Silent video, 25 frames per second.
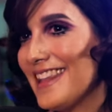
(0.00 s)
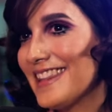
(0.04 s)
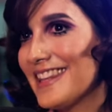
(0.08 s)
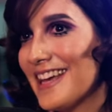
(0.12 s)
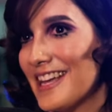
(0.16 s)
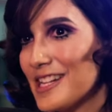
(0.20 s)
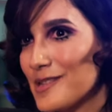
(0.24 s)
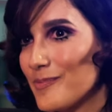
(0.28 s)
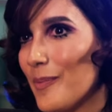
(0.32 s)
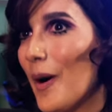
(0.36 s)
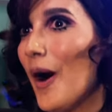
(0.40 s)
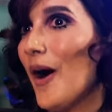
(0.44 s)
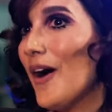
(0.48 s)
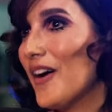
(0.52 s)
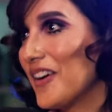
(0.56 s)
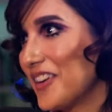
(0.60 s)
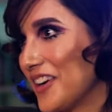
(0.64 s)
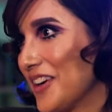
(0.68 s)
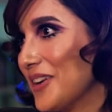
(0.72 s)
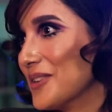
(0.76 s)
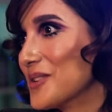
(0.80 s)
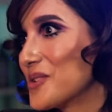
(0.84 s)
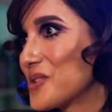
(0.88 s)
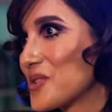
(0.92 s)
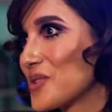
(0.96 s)
And that's part
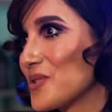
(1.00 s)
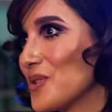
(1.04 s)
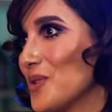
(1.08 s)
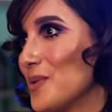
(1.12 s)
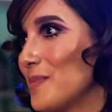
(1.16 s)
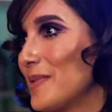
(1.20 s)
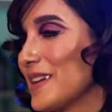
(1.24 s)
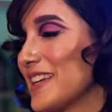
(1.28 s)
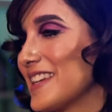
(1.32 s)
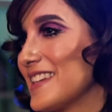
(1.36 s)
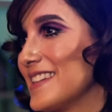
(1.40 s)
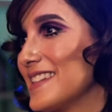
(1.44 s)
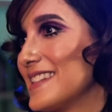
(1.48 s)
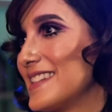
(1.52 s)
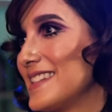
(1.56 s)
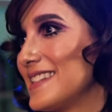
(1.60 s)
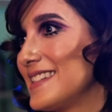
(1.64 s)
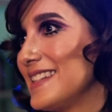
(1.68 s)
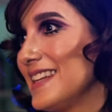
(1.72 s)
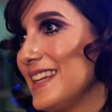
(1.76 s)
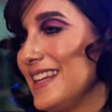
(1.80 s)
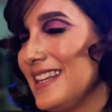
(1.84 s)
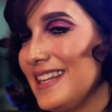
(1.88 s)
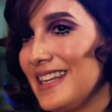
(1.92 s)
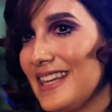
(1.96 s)
cultural
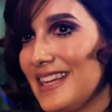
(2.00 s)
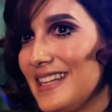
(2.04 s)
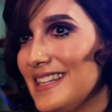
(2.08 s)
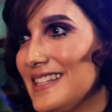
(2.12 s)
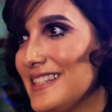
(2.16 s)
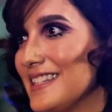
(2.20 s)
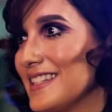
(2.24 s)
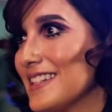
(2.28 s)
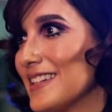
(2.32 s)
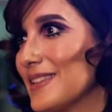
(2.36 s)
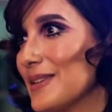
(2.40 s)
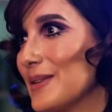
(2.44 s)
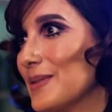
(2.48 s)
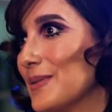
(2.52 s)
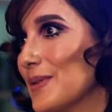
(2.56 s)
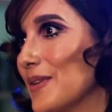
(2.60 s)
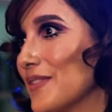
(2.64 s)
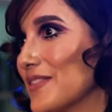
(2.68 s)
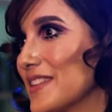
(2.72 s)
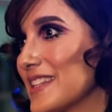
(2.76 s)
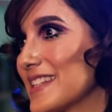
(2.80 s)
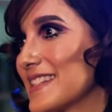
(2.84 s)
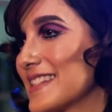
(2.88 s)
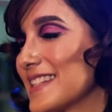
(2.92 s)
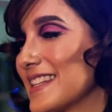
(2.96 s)
because in India,
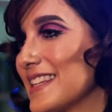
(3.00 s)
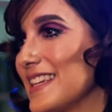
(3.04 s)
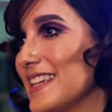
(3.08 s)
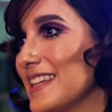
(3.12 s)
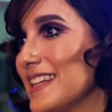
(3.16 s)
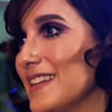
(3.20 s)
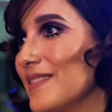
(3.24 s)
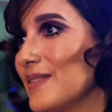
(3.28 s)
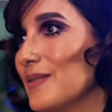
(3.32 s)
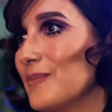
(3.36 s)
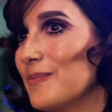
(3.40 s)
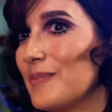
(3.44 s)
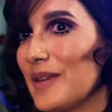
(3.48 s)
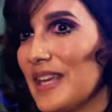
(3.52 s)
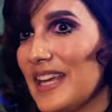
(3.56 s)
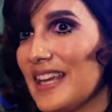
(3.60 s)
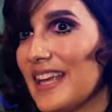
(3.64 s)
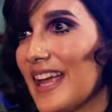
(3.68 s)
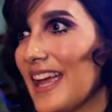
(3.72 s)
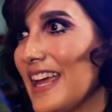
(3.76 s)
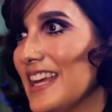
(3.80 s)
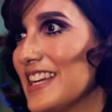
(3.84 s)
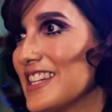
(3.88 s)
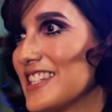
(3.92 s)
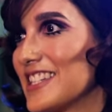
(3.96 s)
obviously, and
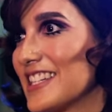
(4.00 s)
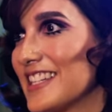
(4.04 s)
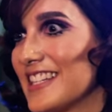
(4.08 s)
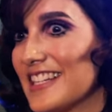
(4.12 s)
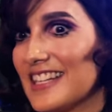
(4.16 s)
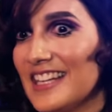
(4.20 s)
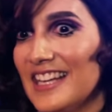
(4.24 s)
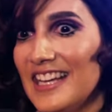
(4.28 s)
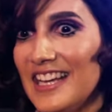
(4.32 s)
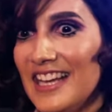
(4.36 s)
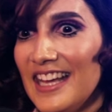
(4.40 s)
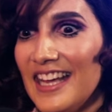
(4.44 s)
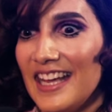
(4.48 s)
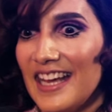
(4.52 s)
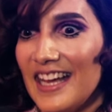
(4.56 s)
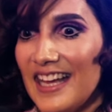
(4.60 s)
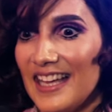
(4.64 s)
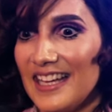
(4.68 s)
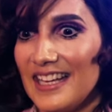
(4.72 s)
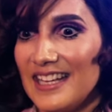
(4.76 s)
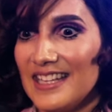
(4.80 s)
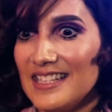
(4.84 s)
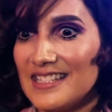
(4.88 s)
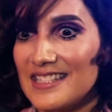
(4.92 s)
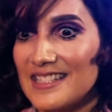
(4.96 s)
being Asian
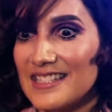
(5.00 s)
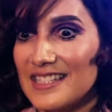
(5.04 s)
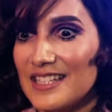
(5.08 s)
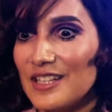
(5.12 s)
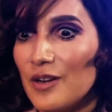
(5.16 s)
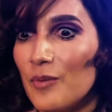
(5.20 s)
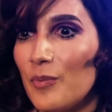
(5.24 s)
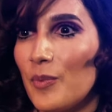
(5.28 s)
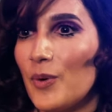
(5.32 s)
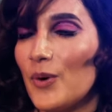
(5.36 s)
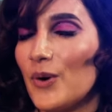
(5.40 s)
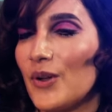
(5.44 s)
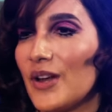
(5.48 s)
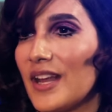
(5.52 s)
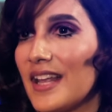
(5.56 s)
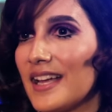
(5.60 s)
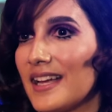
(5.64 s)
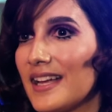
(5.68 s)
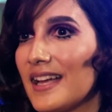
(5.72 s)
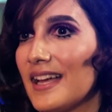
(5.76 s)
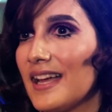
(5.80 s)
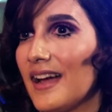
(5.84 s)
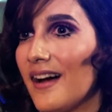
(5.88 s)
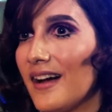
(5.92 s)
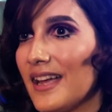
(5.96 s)
and in Singapore,
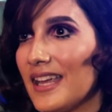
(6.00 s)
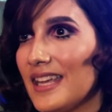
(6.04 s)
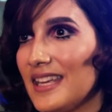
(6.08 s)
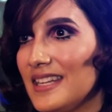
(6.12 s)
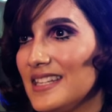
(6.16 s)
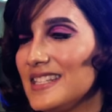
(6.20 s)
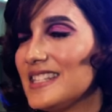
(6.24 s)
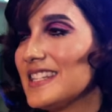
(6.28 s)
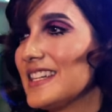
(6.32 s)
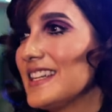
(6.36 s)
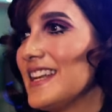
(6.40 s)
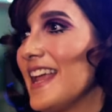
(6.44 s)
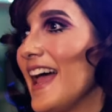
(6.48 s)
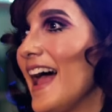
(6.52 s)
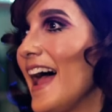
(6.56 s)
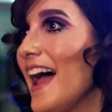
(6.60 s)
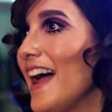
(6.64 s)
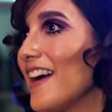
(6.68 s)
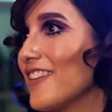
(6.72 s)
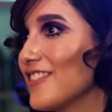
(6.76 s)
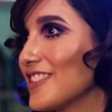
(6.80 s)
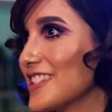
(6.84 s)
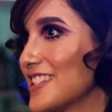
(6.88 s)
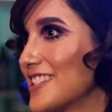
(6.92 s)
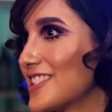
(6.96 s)
like, Indian
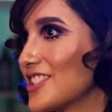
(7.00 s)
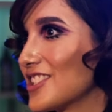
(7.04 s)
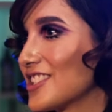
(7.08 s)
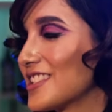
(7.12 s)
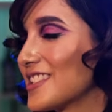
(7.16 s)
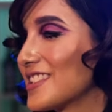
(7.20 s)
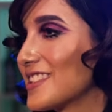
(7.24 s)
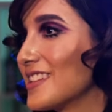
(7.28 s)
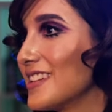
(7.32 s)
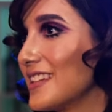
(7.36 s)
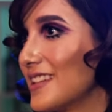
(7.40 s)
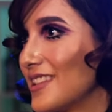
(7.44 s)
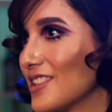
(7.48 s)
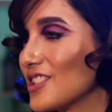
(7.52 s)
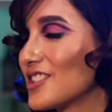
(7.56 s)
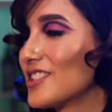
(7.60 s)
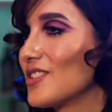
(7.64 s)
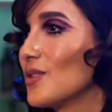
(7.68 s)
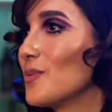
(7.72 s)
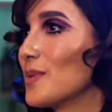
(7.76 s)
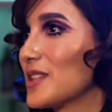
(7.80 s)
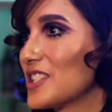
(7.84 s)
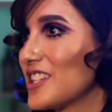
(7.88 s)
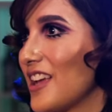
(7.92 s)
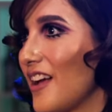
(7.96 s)
hair is just, there's
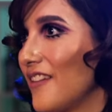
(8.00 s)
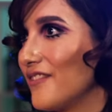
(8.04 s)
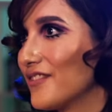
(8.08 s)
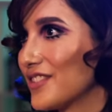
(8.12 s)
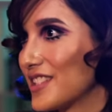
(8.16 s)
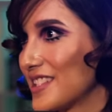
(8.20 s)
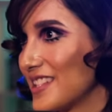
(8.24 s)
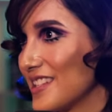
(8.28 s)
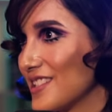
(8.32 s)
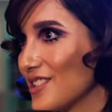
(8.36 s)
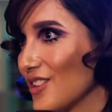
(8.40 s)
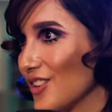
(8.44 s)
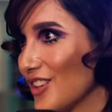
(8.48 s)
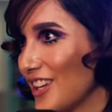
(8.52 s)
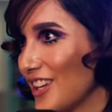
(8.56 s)
so much emphasis